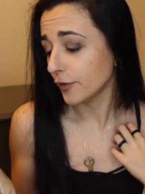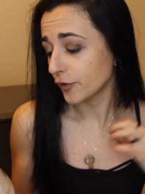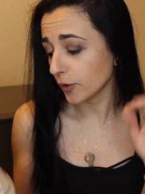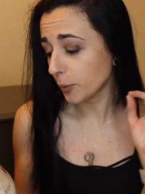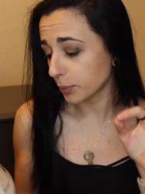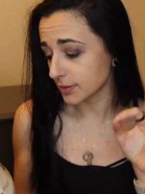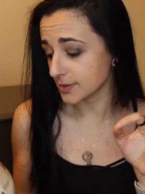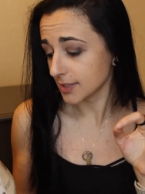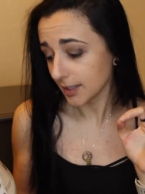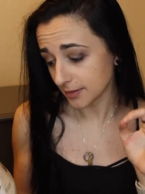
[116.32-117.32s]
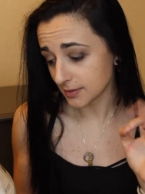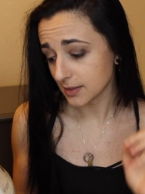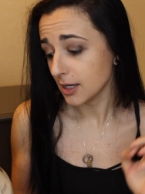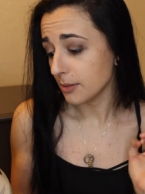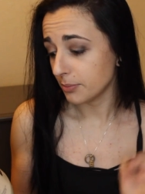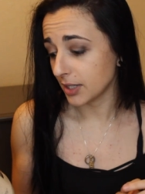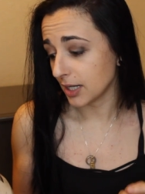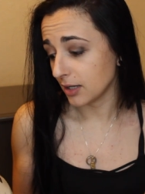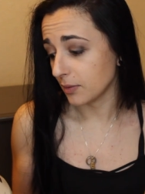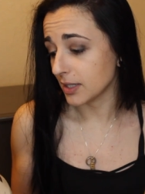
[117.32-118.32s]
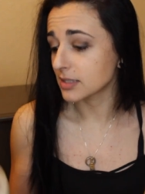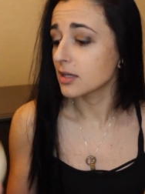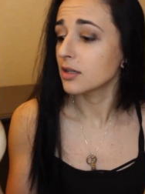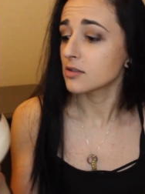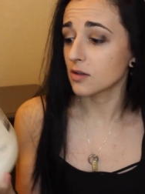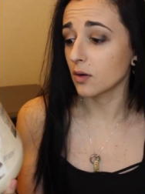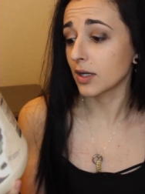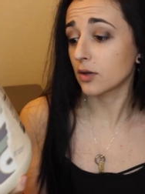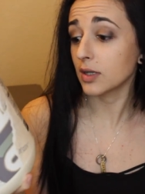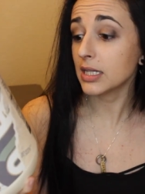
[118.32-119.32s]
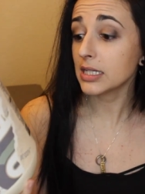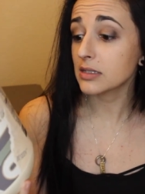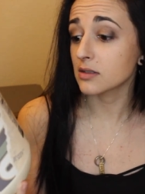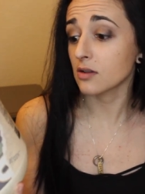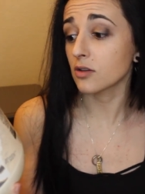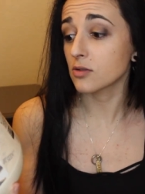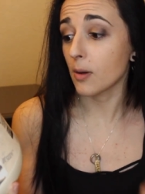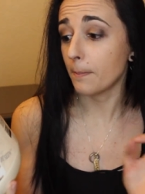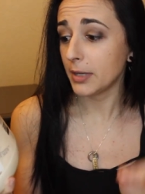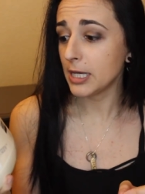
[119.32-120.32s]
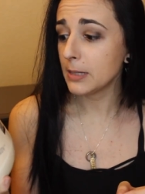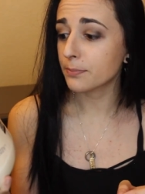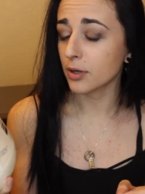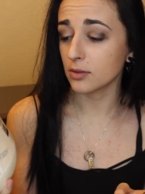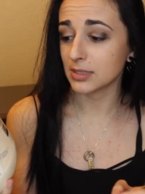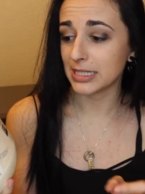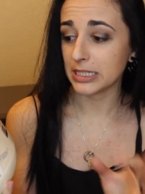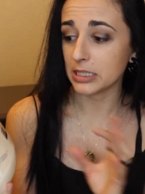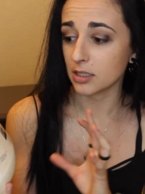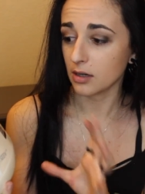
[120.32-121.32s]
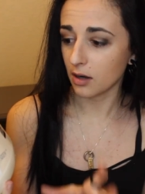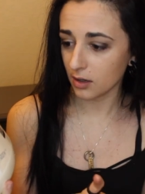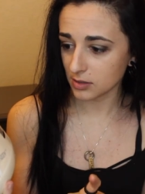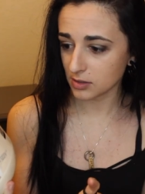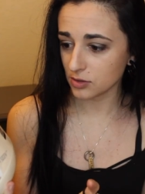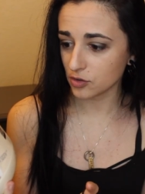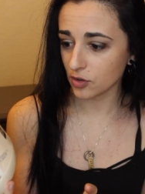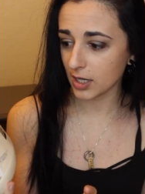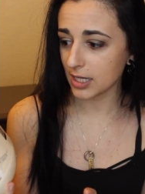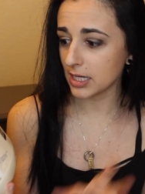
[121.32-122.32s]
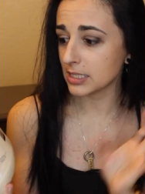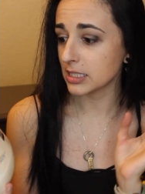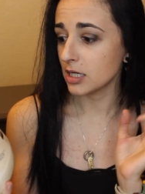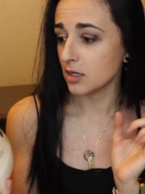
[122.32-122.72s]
So precise. But anyways, so ingredients is also a pea protein concentrate.